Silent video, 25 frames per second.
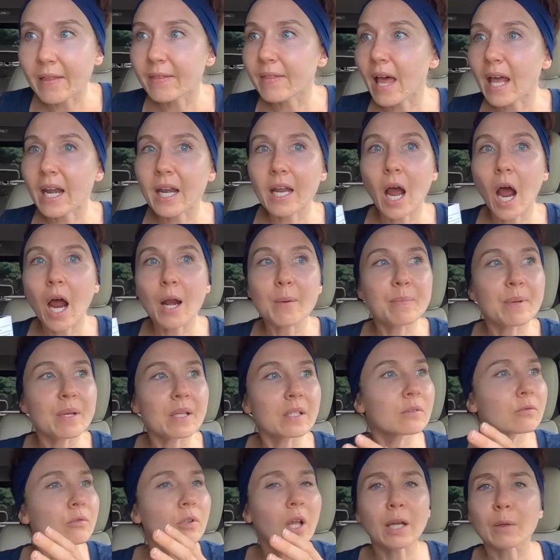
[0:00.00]
and that I'd
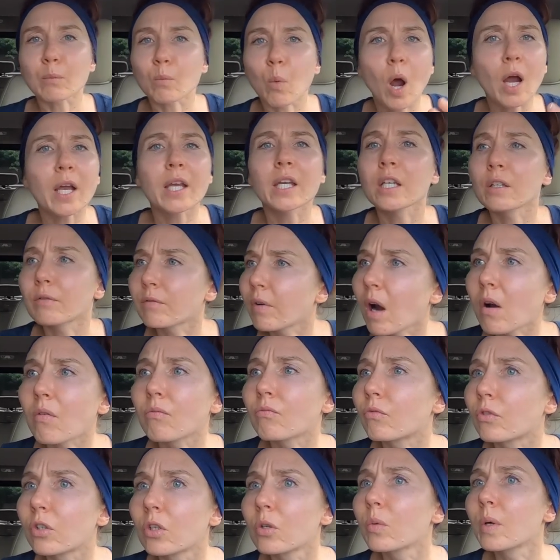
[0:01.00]
be like walking
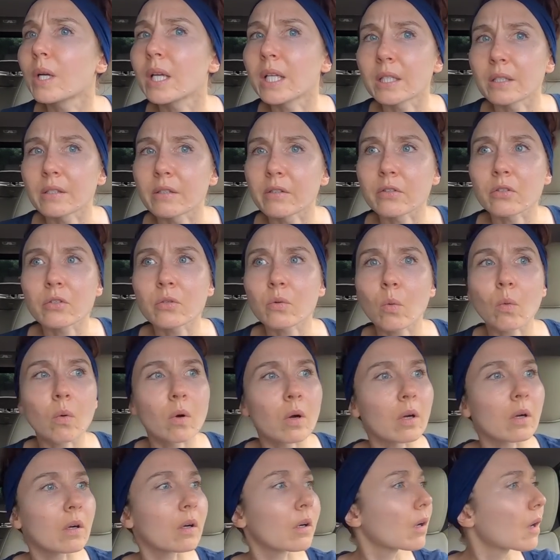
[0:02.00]
around ruins
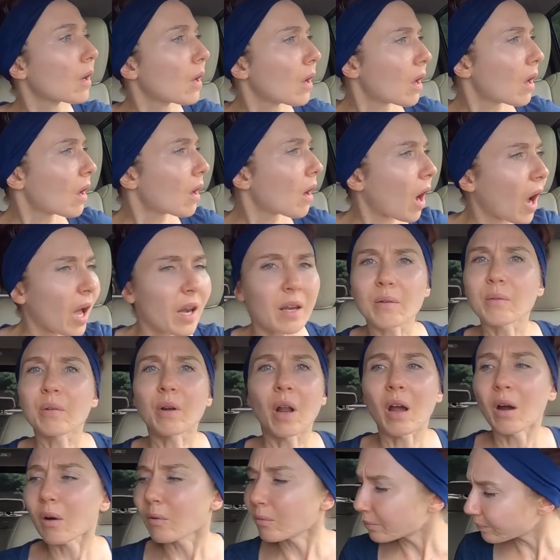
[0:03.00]
or I don't
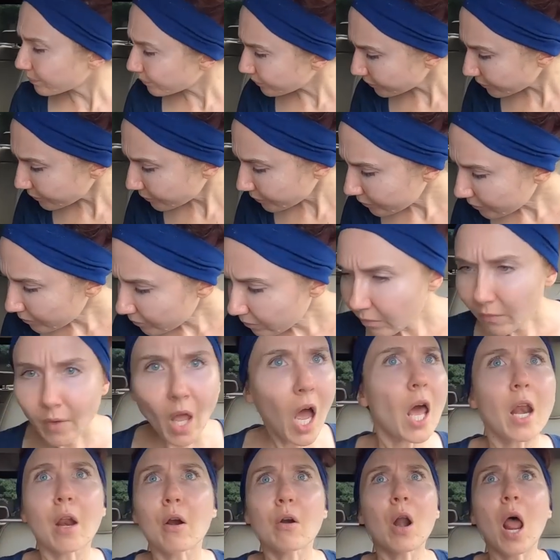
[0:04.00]

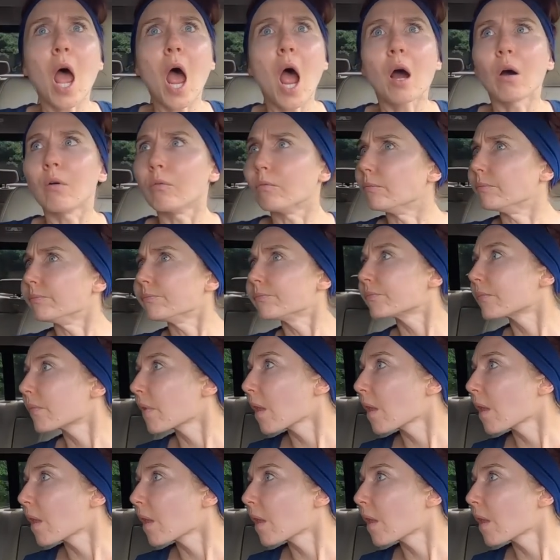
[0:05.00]
know.